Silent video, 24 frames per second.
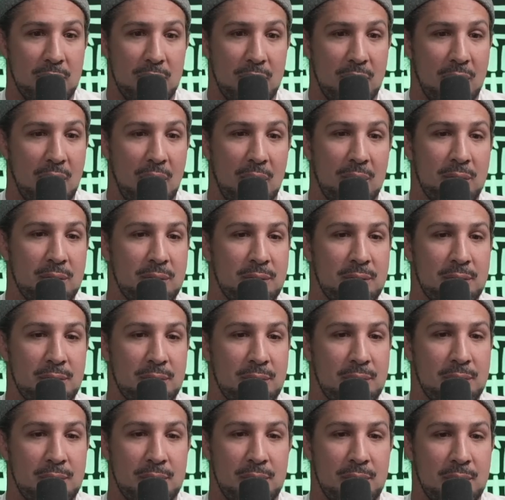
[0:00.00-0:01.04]
You know.
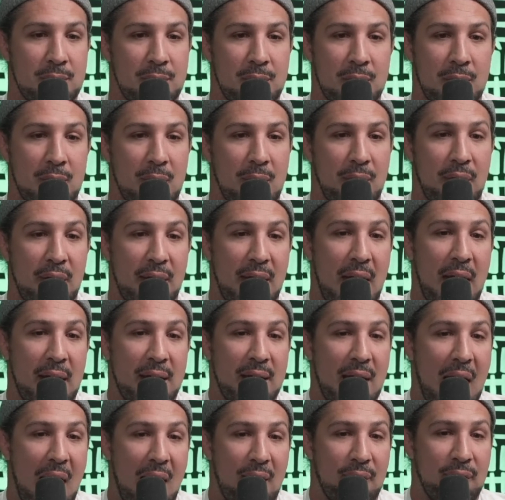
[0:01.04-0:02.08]
Yeah. Then
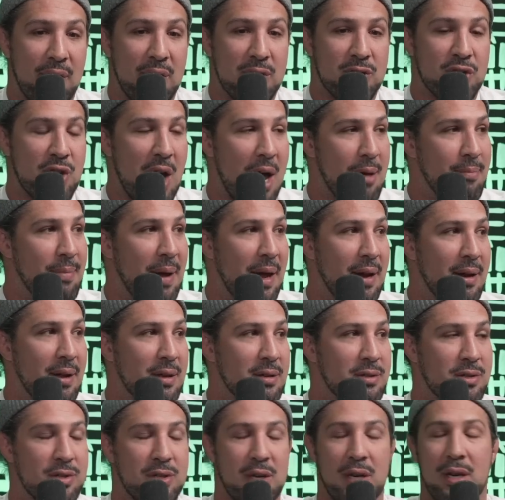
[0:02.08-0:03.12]
Eddie Alvarez, Chad
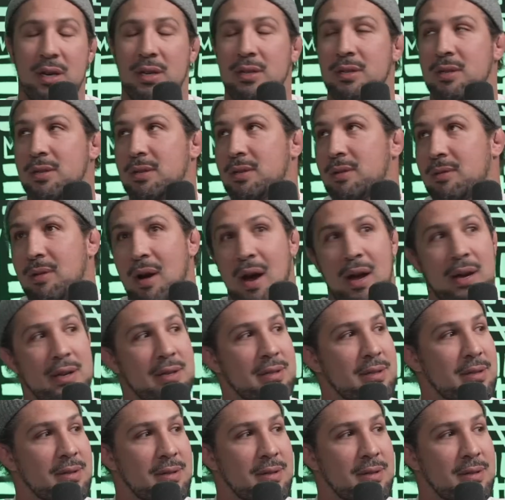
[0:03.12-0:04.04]
Mendes. Jeez, Insane Christ. fight.